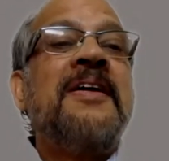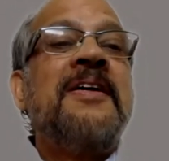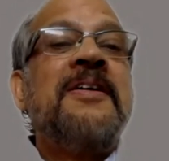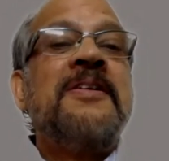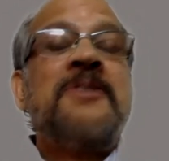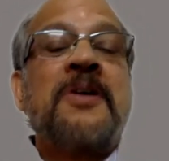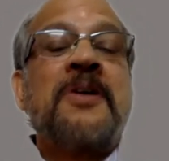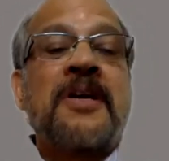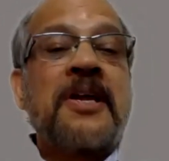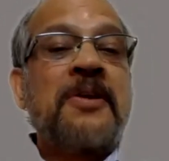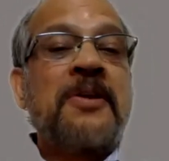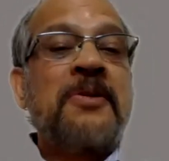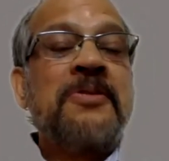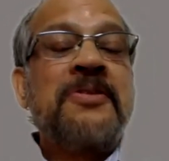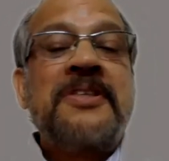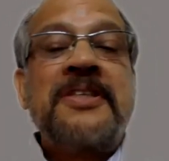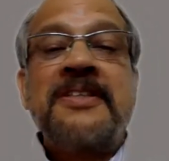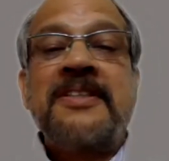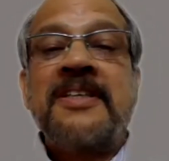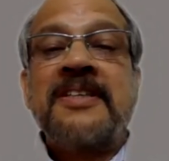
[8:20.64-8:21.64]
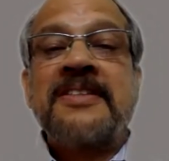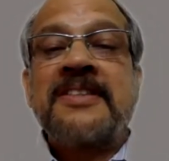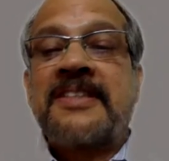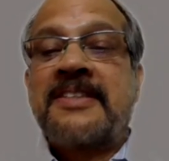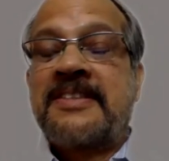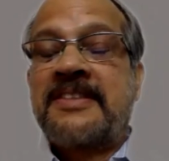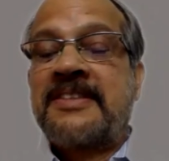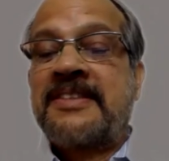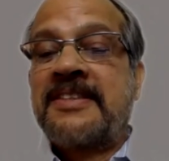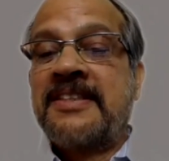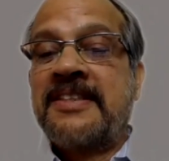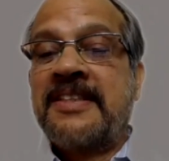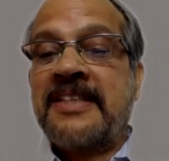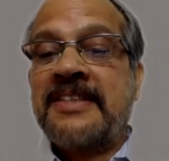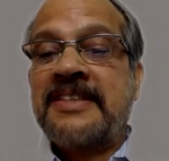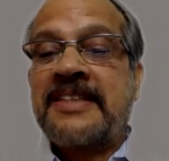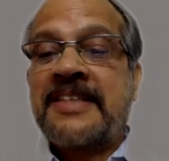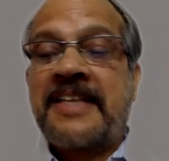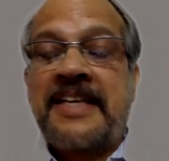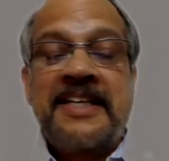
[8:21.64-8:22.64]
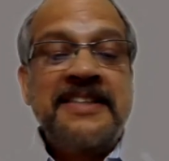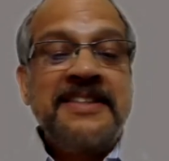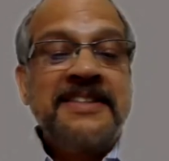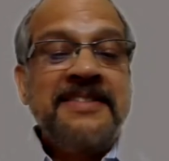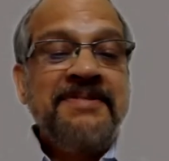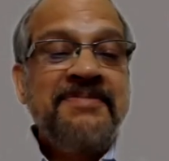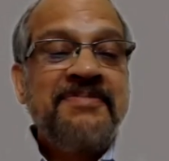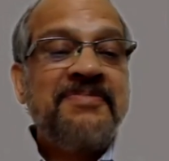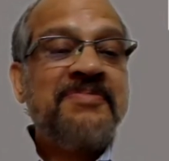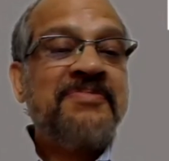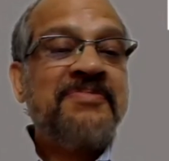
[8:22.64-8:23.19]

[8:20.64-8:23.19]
So can you see the screen?